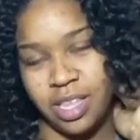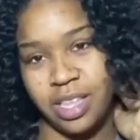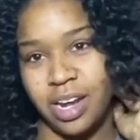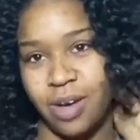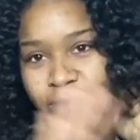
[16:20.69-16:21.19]

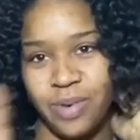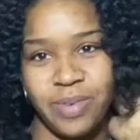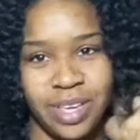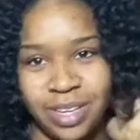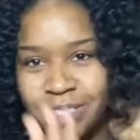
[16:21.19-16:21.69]
that I won't
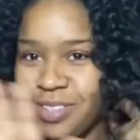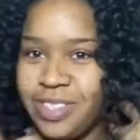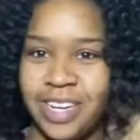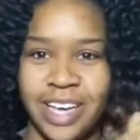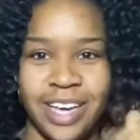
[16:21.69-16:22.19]
get into
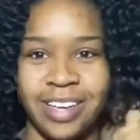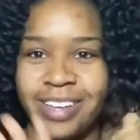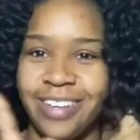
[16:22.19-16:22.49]
today.